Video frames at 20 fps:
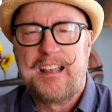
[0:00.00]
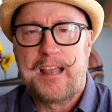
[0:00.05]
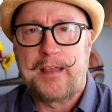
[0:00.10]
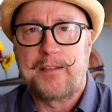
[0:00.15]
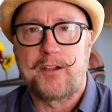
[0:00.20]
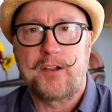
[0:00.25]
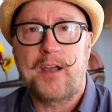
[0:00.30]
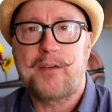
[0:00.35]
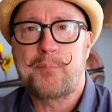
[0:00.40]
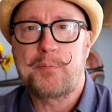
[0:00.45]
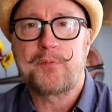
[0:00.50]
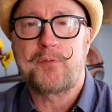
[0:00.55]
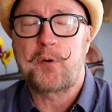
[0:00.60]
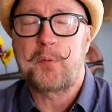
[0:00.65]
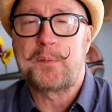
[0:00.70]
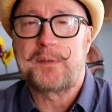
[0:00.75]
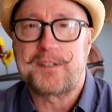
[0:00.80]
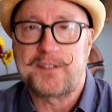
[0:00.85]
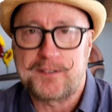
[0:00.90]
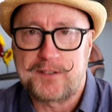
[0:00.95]
and the live
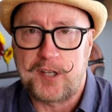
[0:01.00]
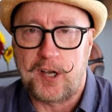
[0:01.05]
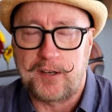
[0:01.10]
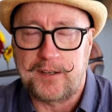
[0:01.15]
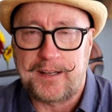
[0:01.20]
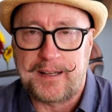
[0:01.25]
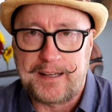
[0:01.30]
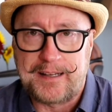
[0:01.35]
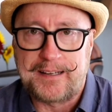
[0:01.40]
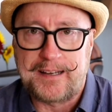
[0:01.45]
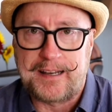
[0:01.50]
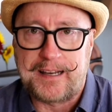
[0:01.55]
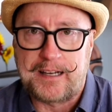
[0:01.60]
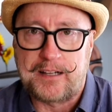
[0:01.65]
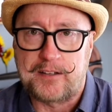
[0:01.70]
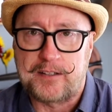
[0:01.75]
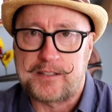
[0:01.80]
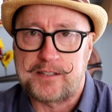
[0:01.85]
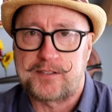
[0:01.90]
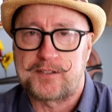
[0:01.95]
performance is done in
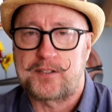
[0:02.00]
English.